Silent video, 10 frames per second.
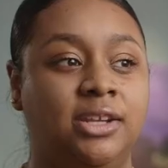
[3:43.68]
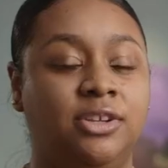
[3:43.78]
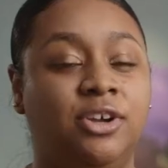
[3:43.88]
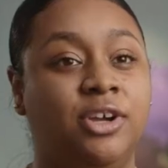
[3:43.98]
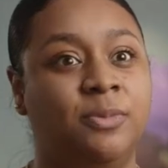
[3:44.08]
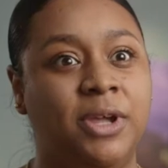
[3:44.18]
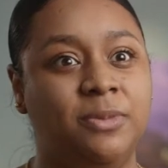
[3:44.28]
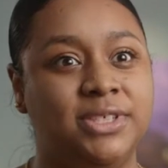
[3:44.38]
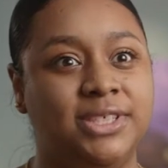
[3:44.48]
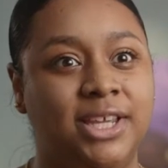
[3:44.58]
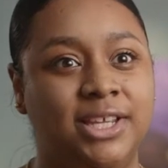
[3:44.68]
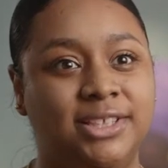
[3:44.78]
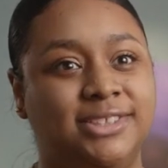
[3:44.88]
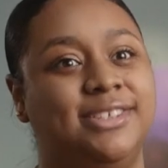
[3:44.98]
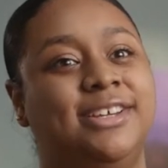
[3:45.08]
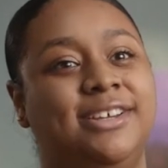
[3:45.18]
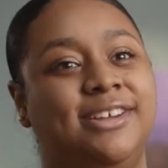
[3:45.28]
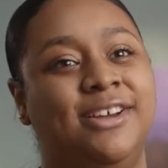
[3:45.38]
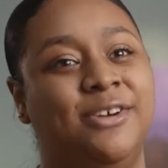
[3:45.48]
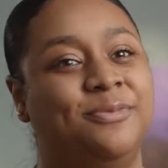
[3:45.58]
You're going to make mistakes.
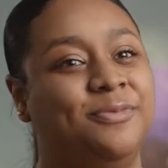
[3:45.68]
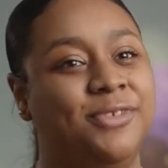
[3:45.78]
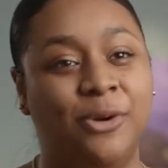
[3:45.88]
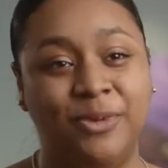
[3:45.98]
No